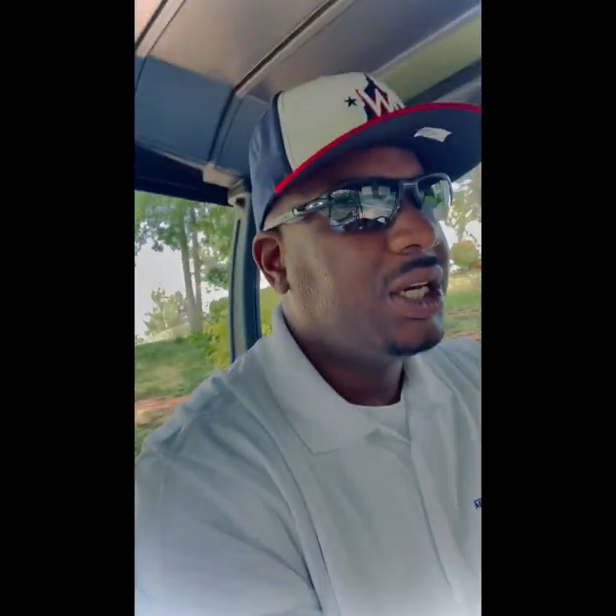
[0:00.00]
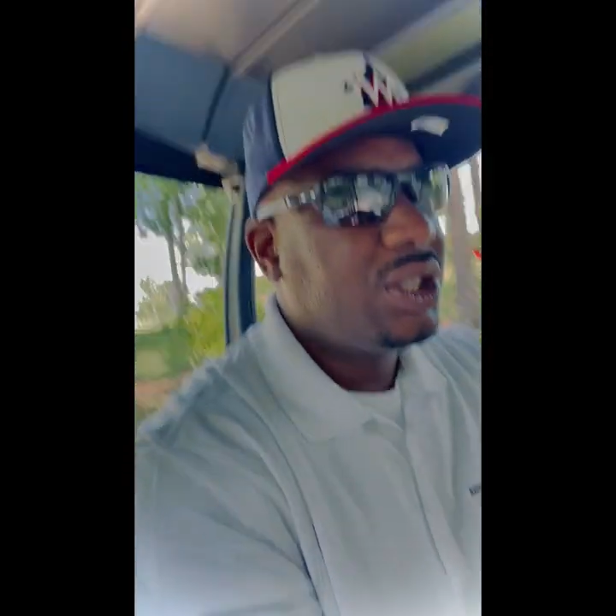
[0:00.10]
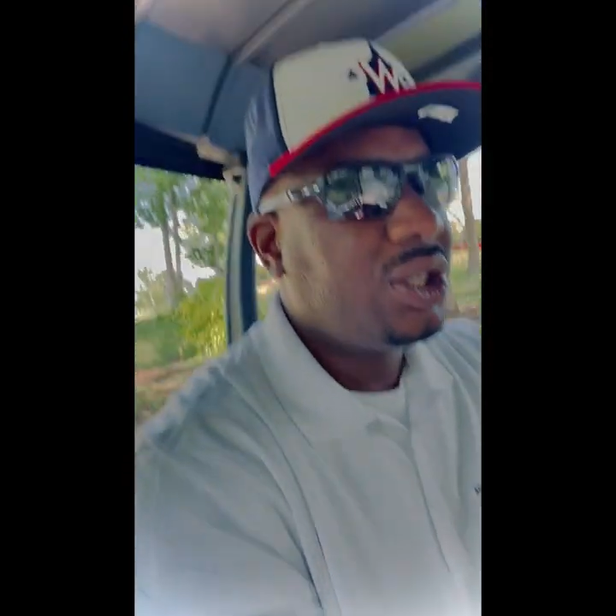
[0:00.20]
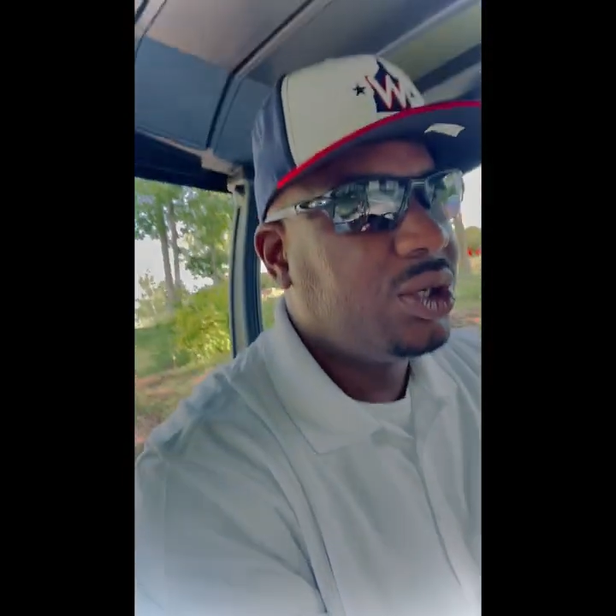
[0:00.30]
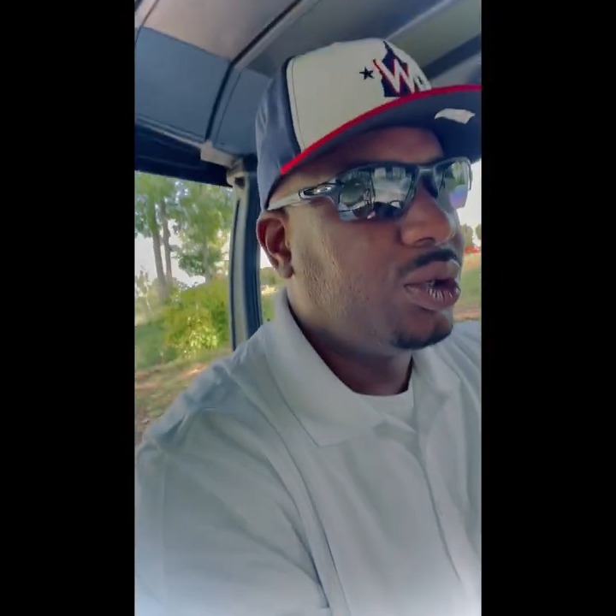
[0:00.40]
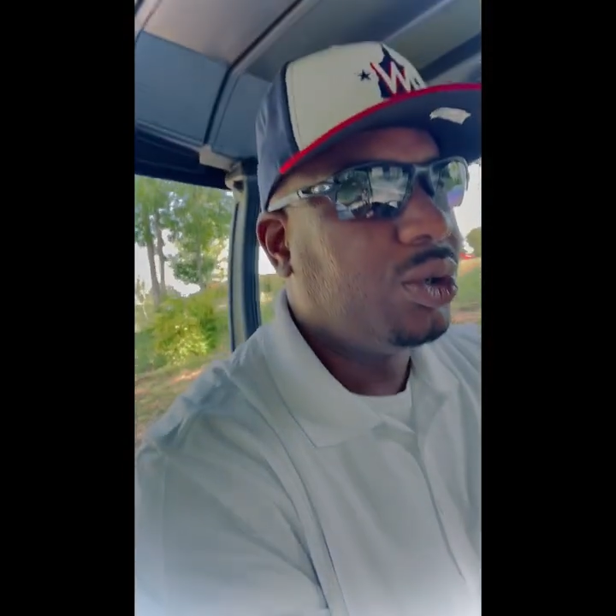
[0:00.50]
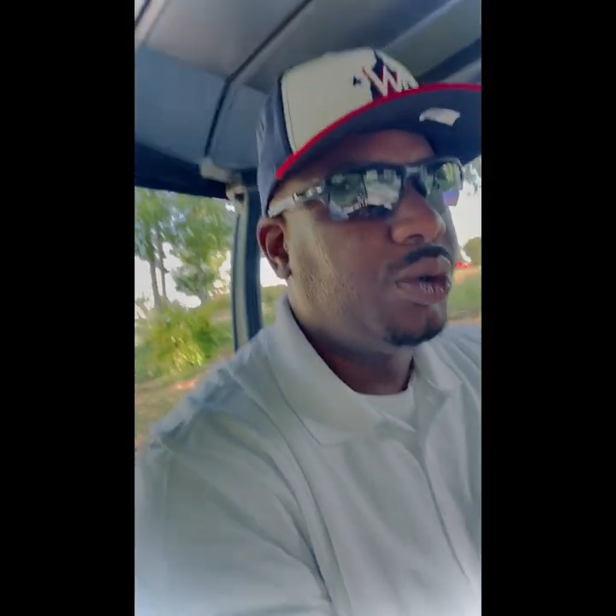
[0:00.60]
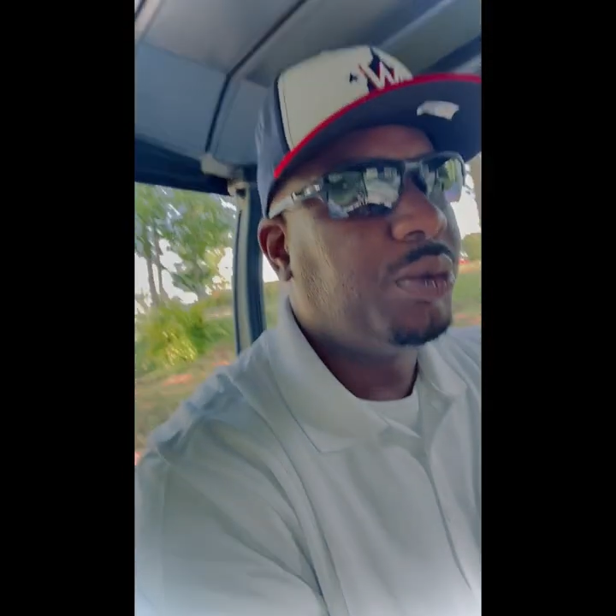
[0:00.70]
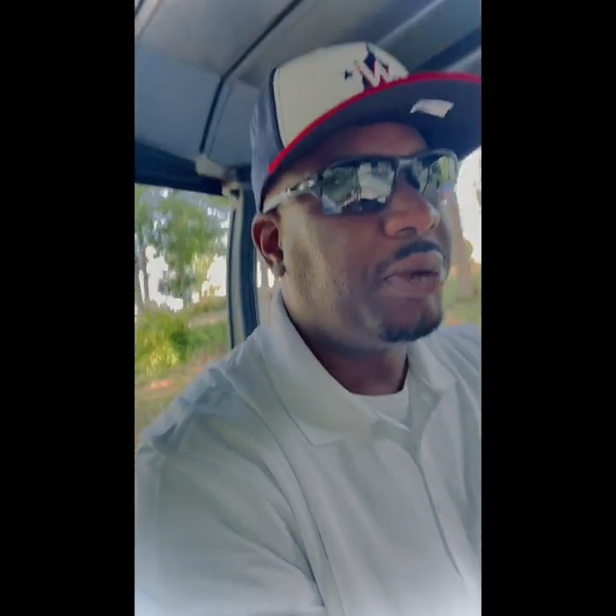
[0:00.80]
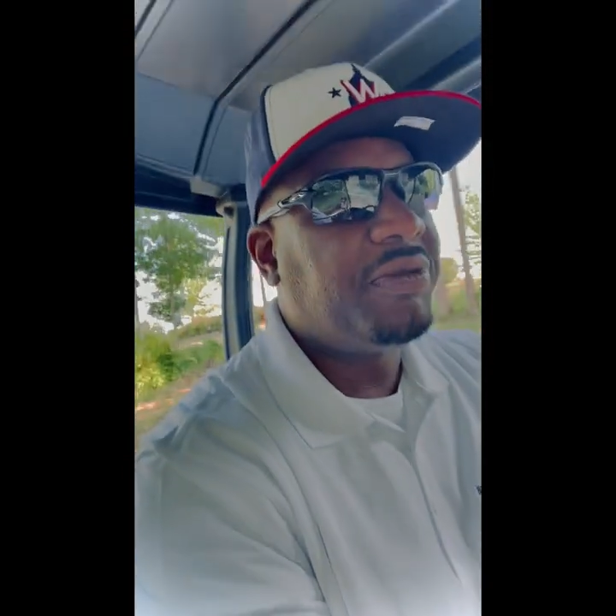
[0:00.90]

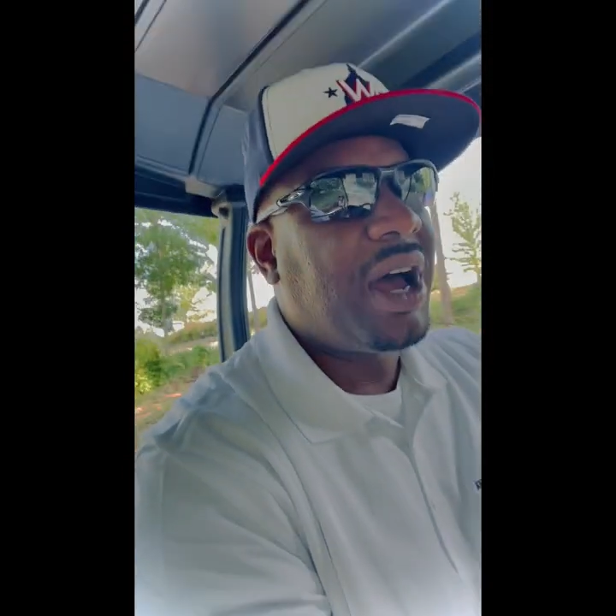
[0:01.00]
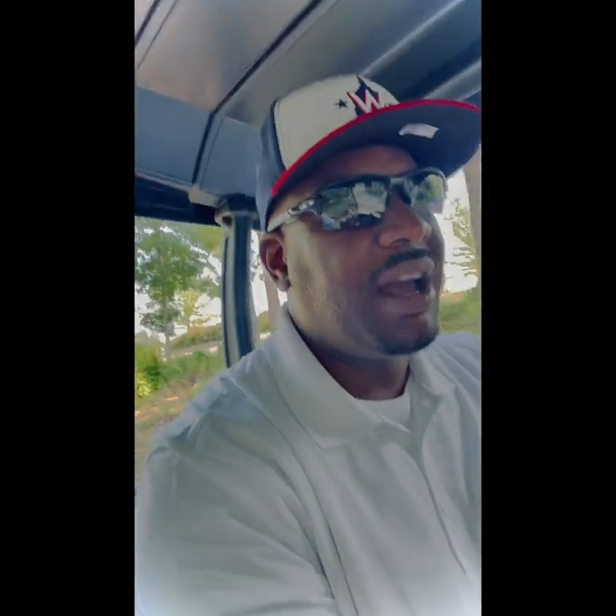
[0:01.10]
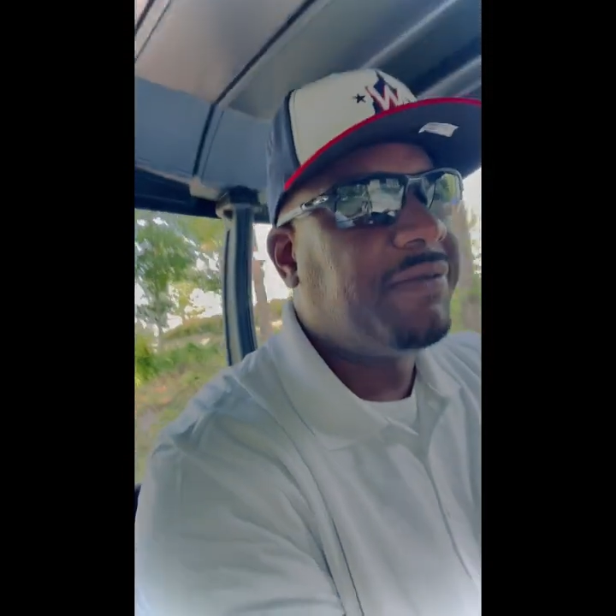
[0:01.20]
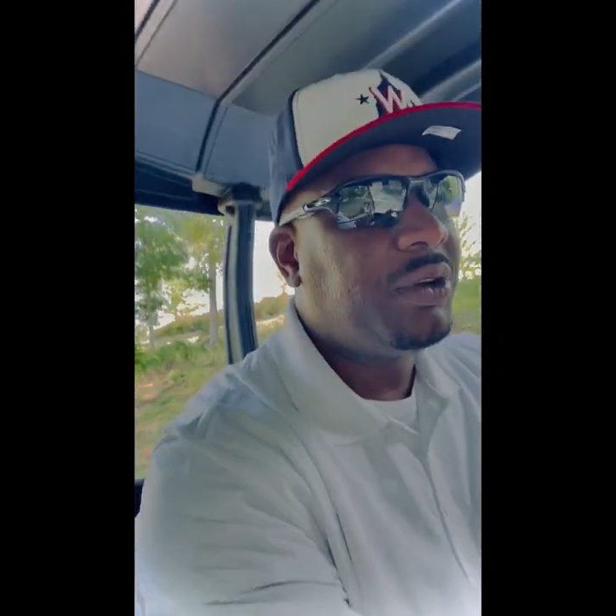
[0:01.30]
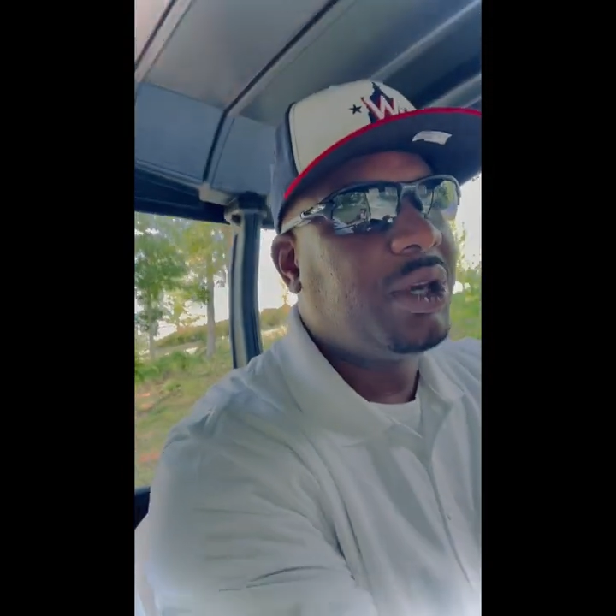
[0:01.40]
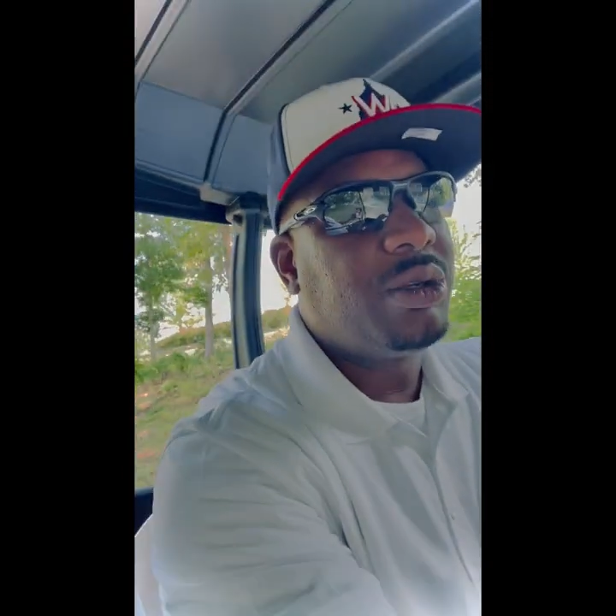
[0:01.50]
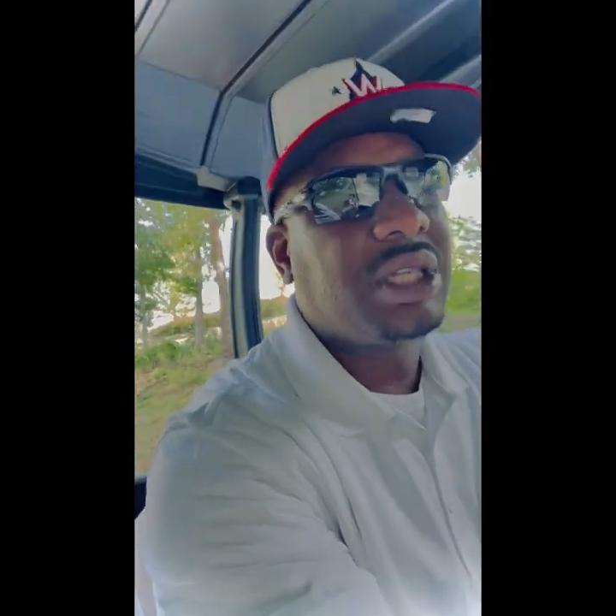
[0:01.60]
to provide for those